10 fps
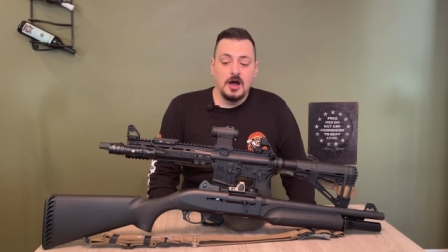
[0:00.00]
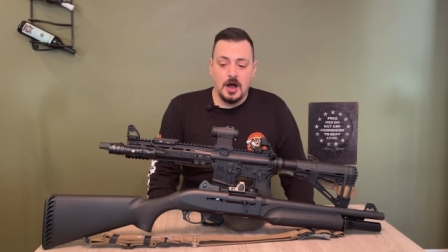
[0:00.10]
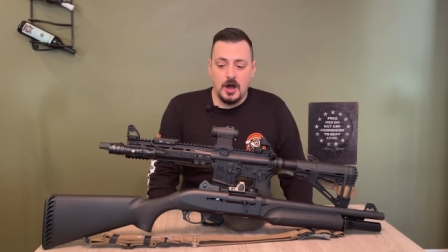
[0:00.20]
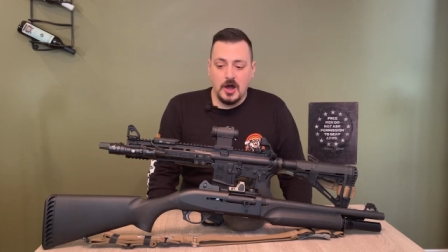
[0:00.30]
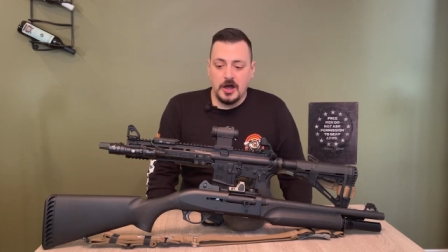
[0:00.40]

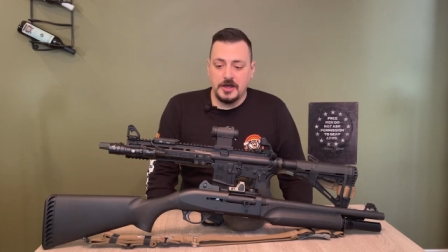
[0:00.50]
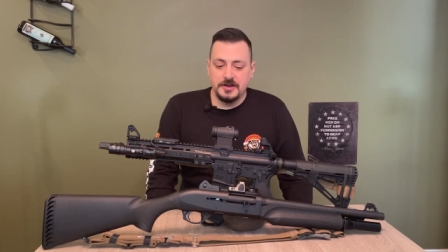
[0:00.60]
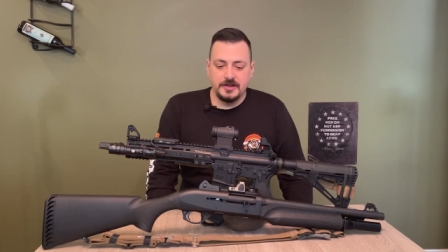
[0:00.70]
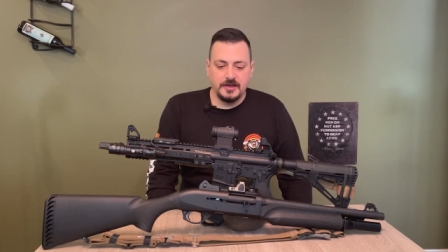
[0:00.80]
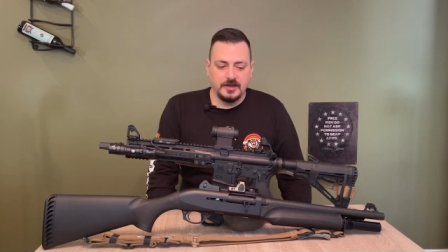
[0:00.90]

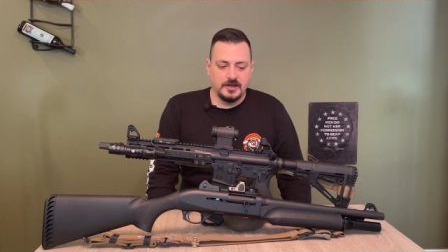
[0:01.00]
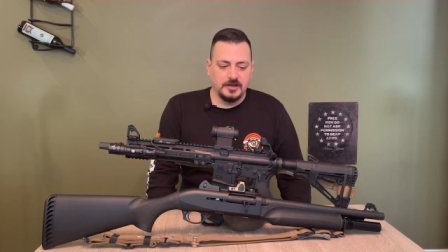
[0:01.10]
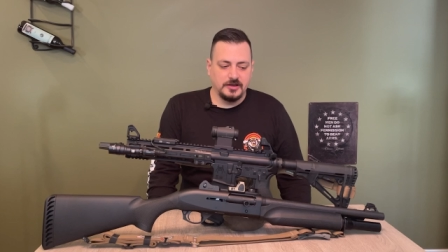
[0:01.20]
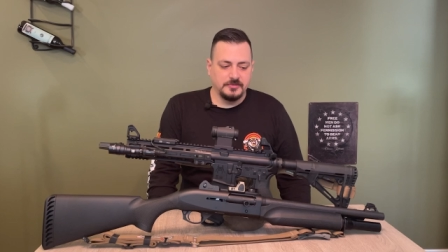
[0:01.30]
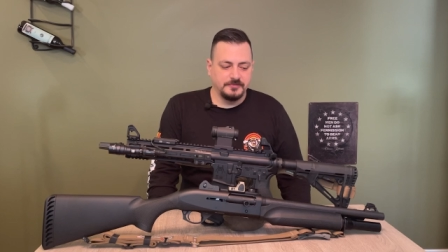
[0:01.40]
on
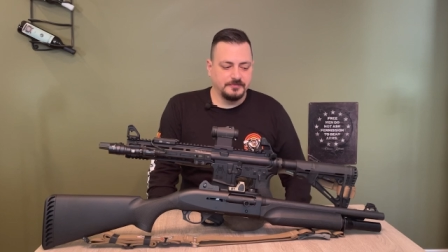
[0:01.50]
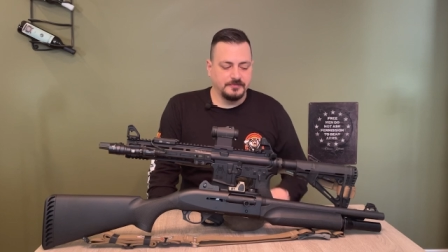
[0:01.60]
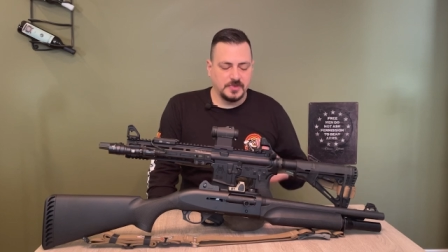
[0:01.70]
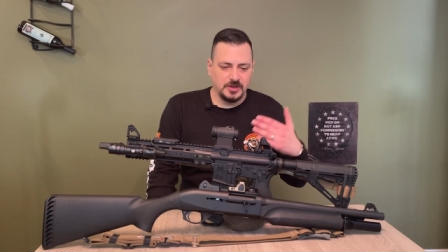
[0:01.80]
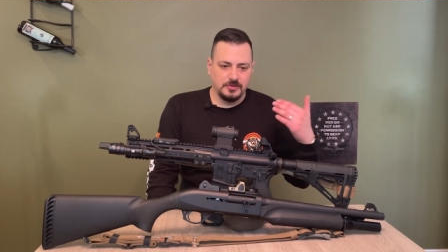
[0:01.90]
um,
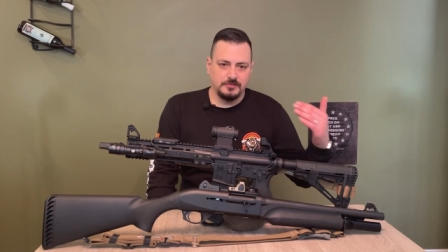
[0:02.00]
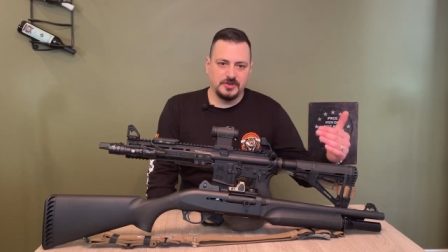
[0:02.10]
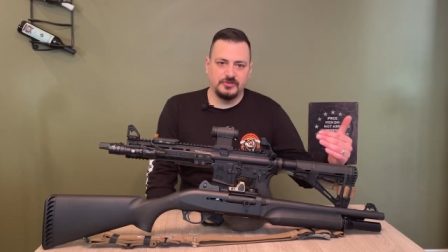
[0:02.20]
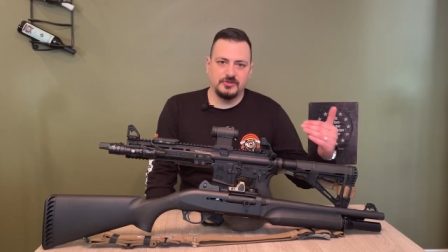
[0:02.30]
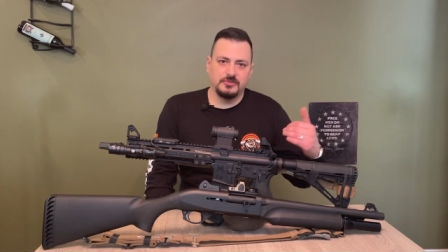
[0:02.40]

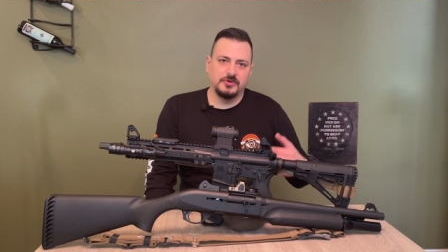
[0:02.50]
pistol